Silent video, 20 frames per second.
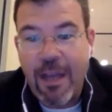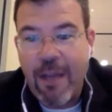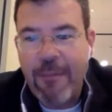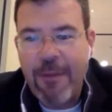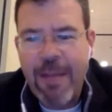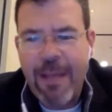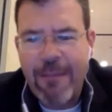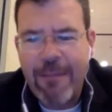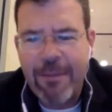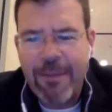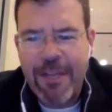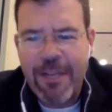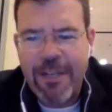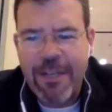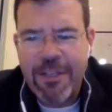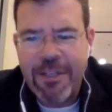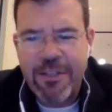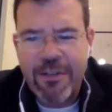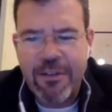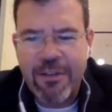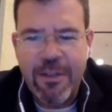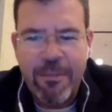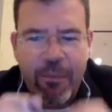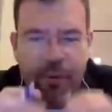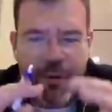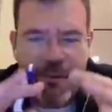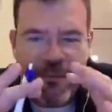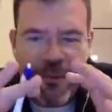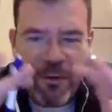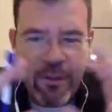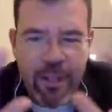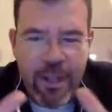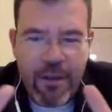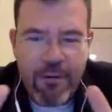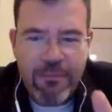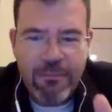How many applications are in the portfolio?